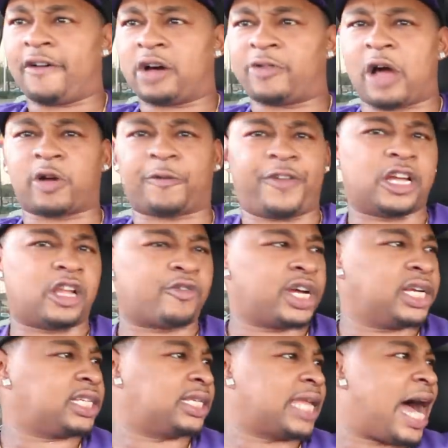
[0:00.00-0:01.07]
I, I would have fell
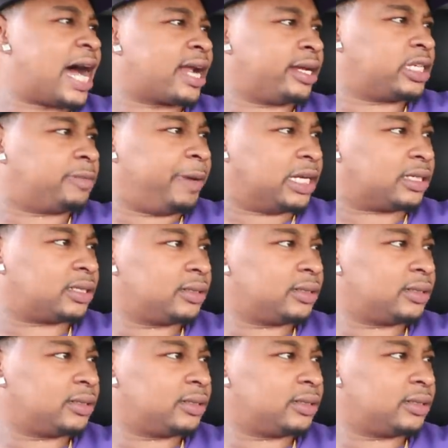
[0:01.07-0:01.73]
over and just died in this prank's